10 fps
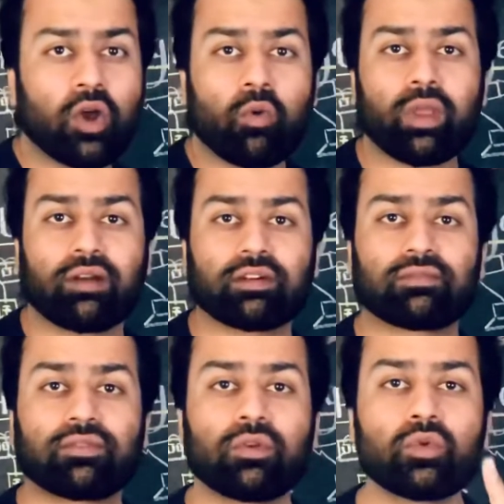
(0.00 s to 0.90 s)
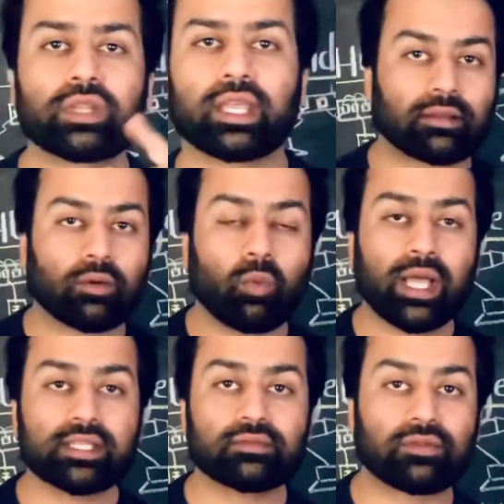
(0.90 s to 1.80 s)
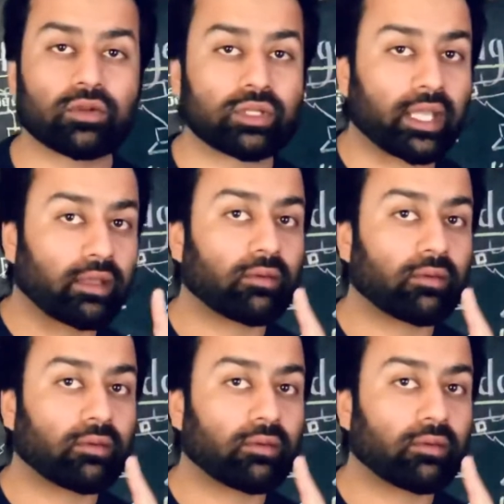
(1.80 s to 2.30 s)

we have a flooding. What is flooding?